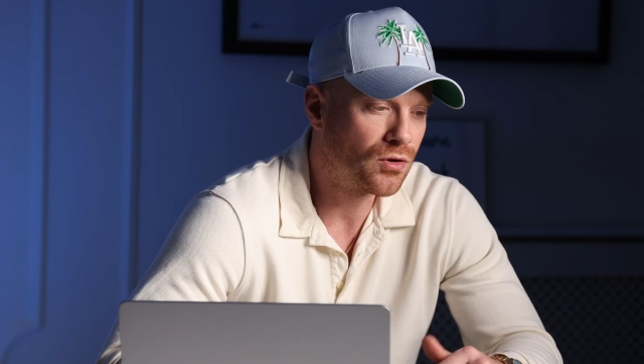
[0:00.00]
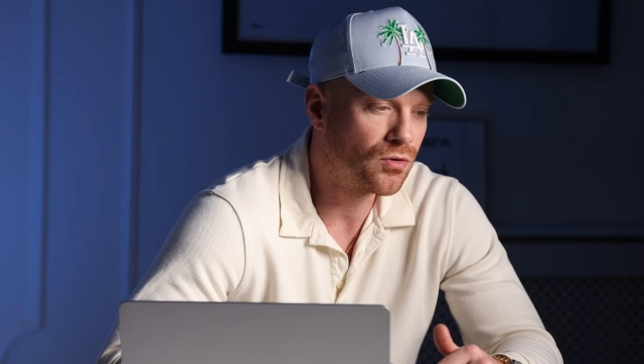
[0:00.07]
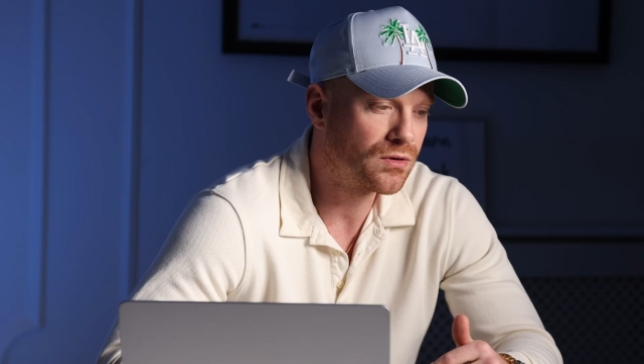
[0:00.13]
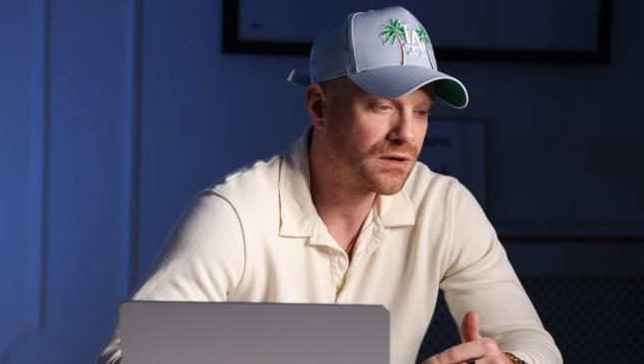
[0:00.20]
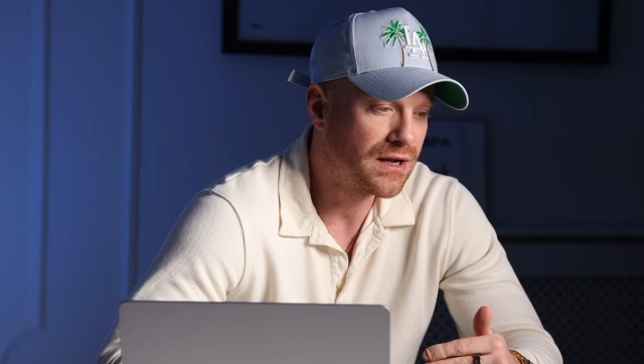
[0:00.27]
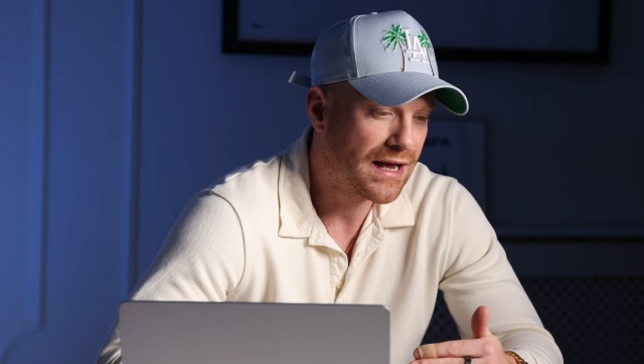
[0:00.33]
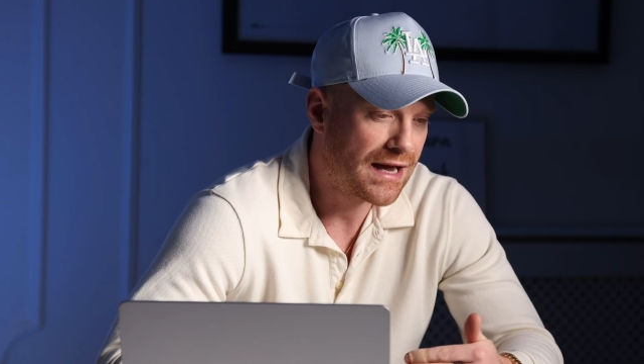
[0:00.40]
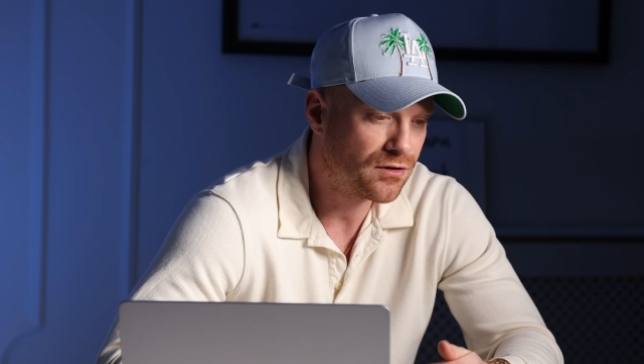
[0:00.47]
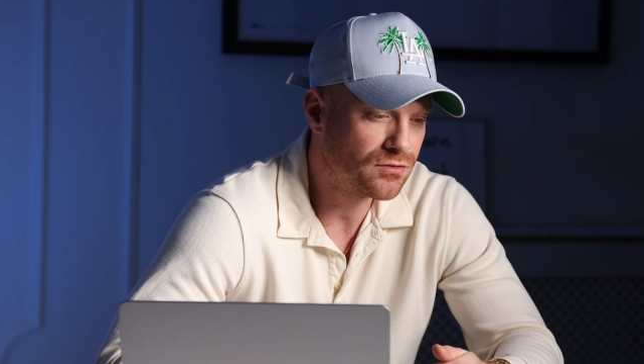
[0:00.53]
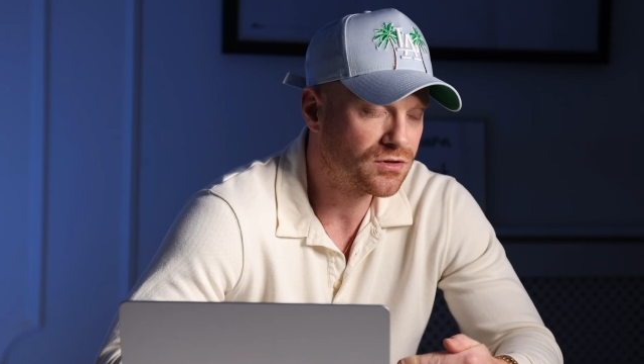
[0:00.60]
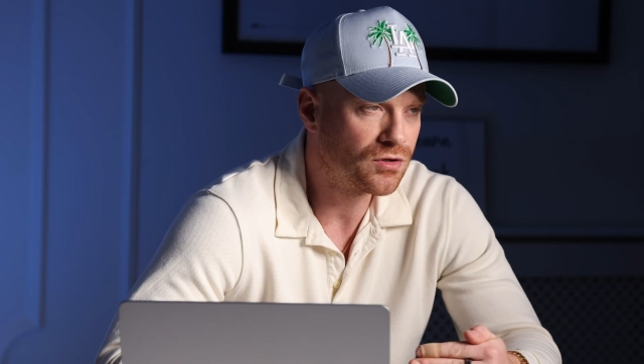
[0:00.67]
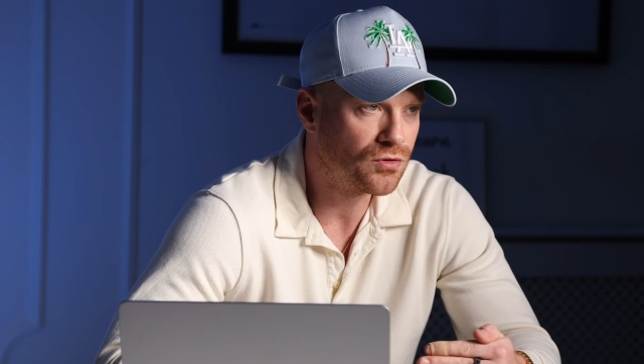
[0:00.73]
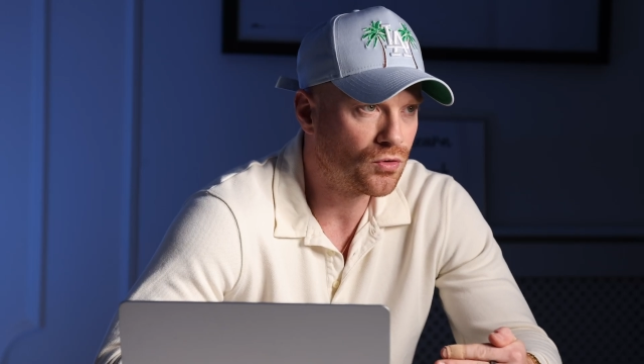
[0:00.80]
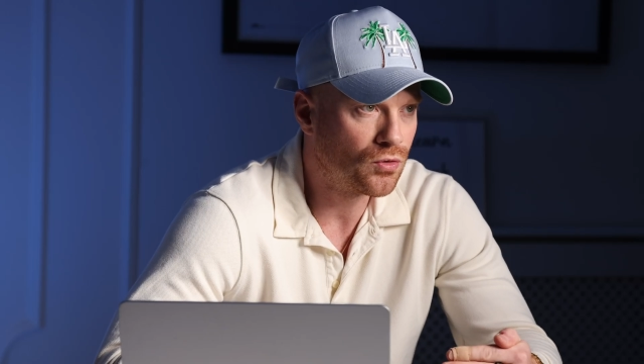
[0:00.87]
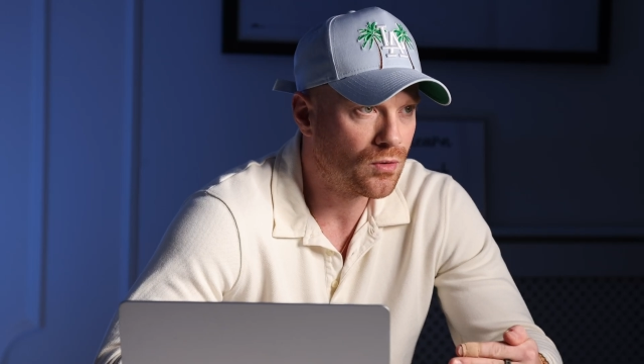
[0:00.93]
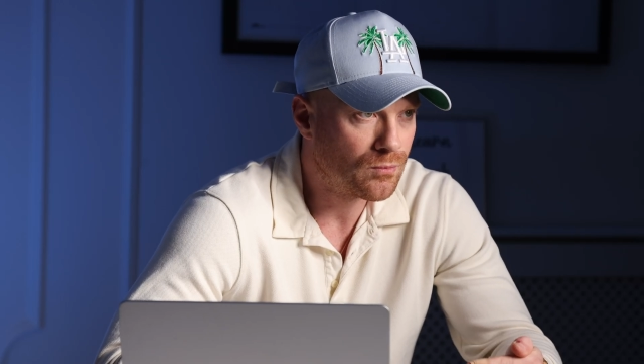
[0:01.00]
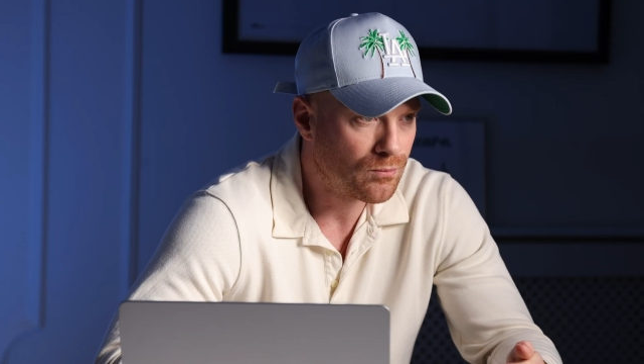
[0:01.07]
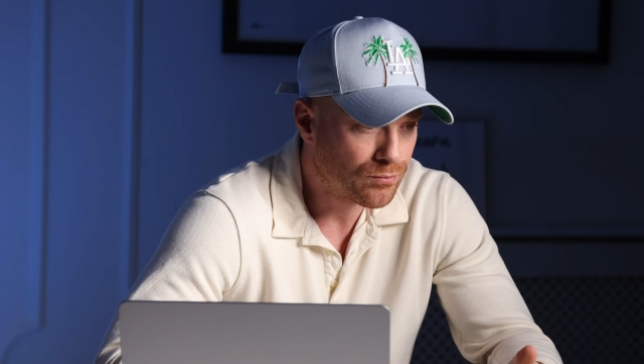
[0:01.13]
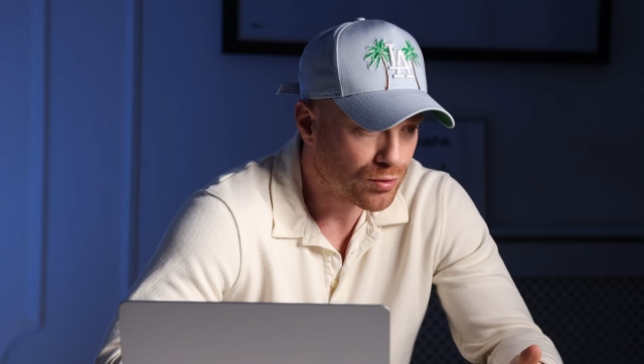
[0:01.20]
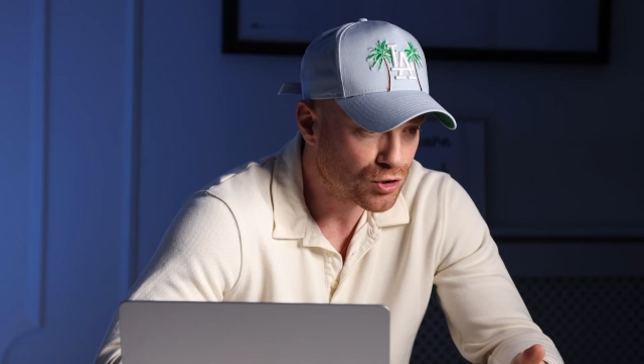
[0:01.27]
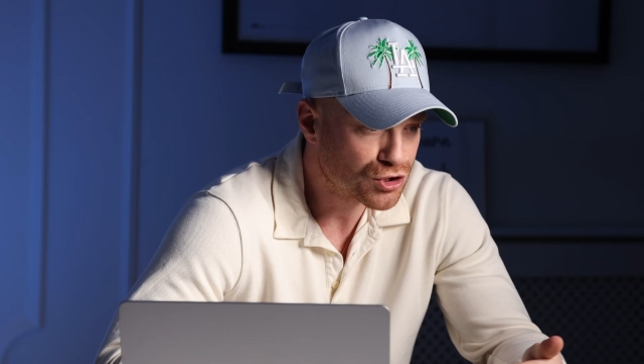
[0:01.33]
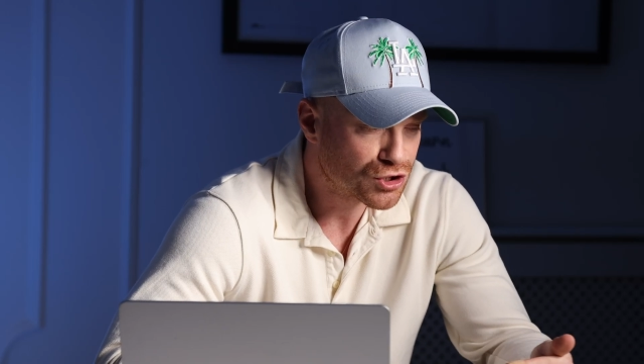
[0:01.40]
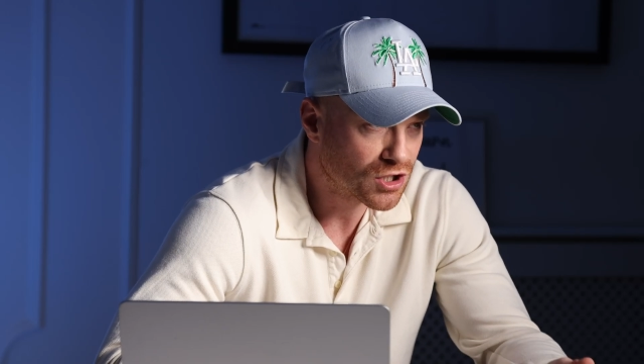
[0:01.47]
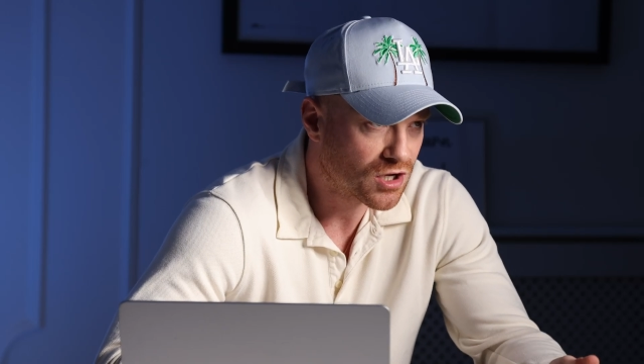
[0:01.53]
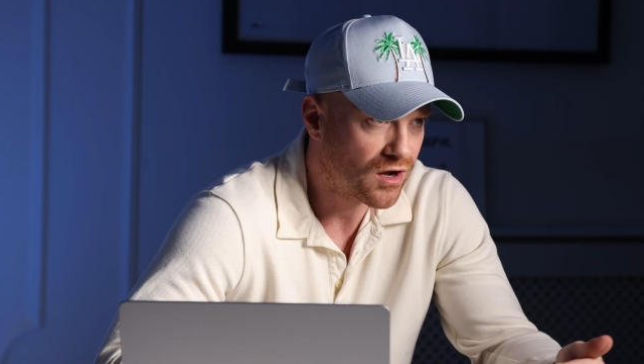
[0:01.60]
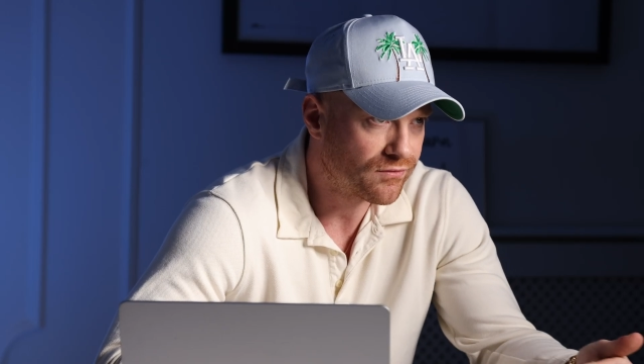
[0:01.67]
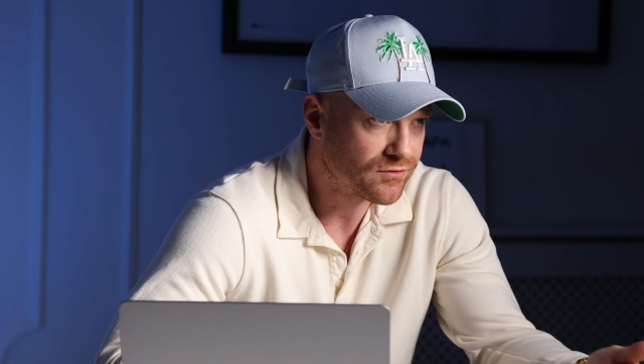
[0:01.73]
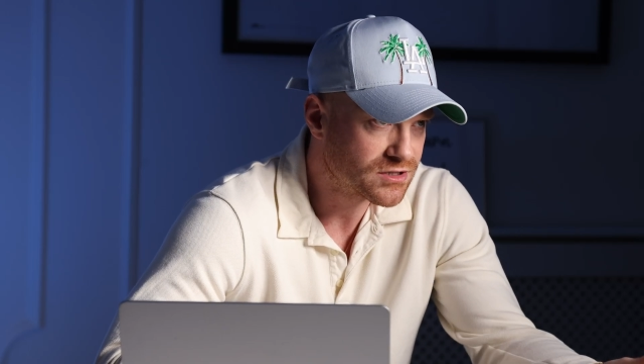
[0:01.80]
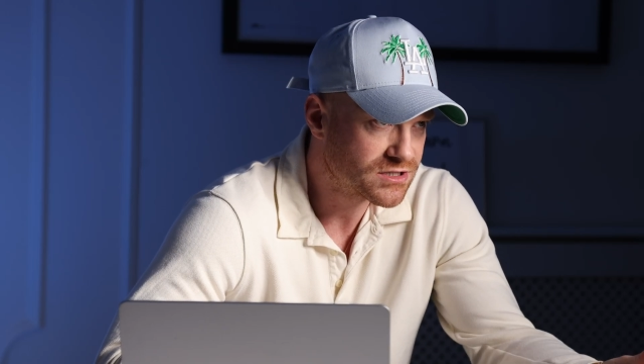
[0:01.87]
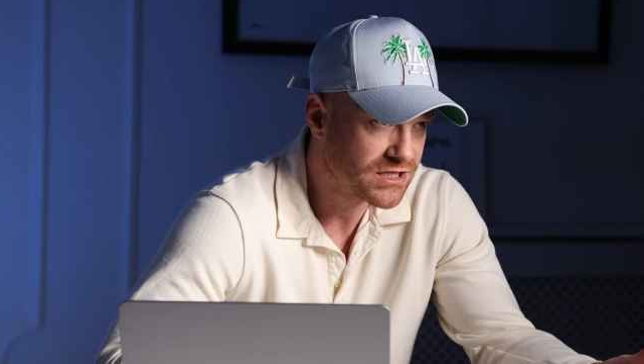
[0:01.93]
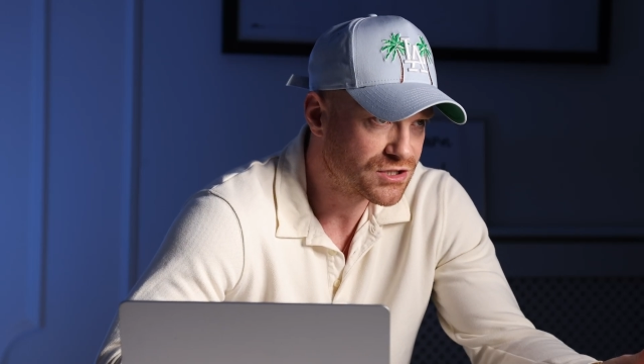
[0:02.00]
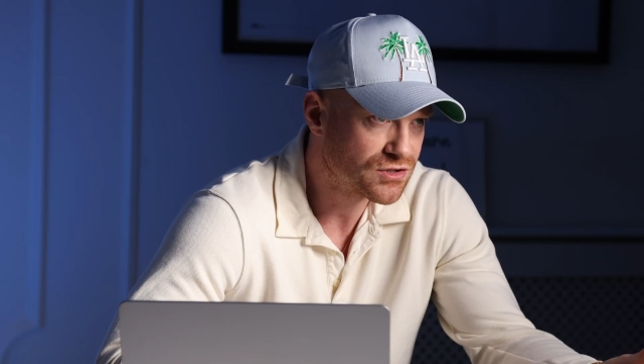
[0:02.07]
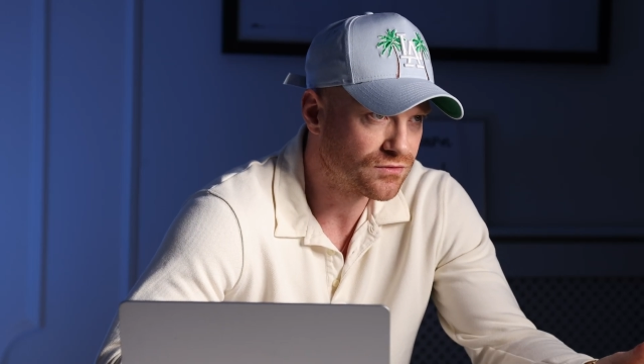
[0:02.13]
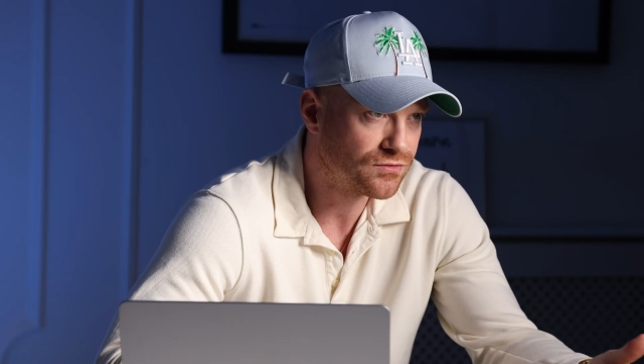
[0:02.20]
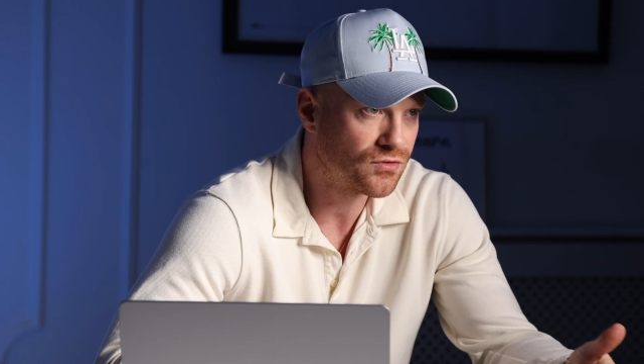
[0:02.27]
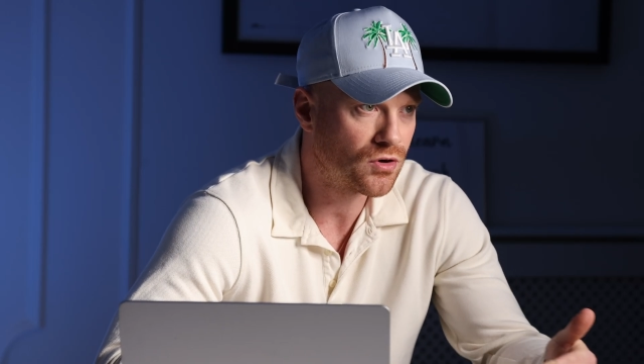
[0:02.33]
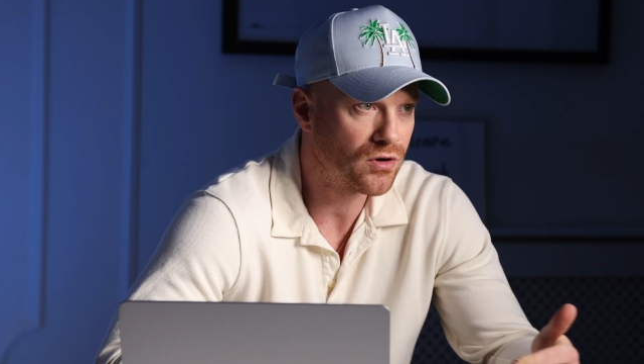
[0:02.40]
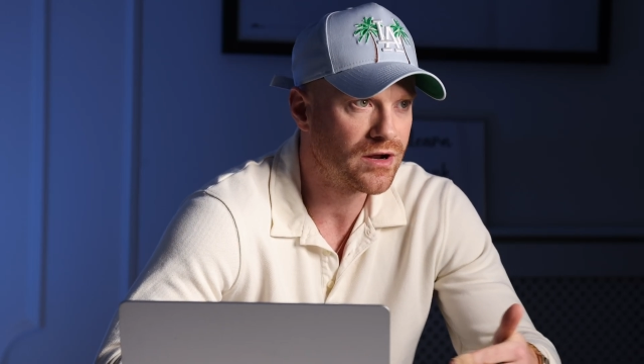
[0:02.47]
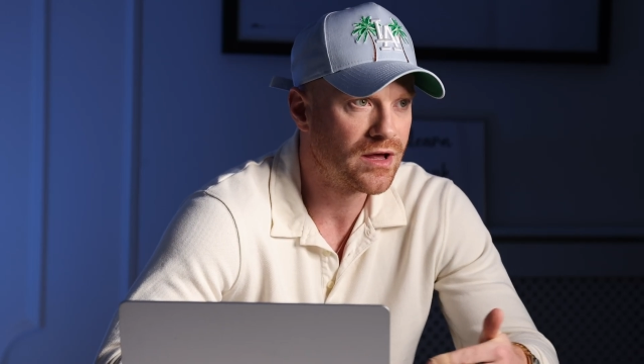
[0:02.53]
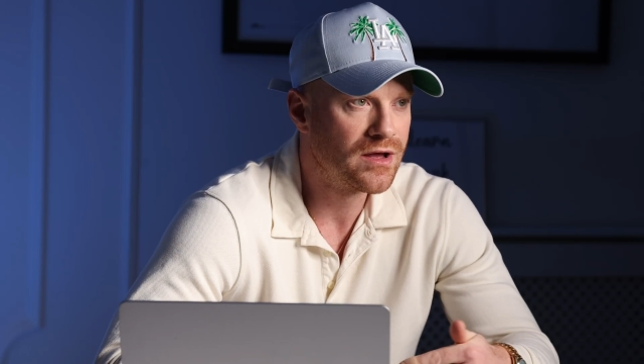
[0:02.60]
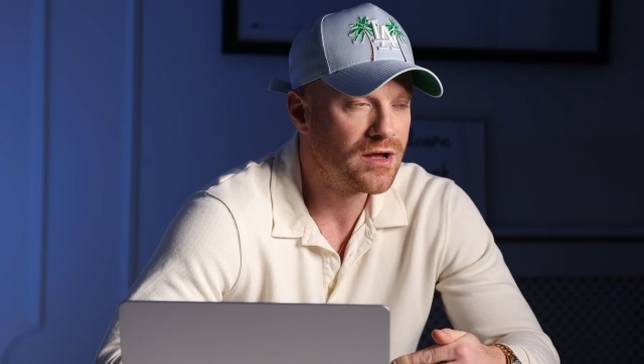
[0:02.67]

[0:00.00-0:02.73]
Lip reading: knowing how to push the conversation forward,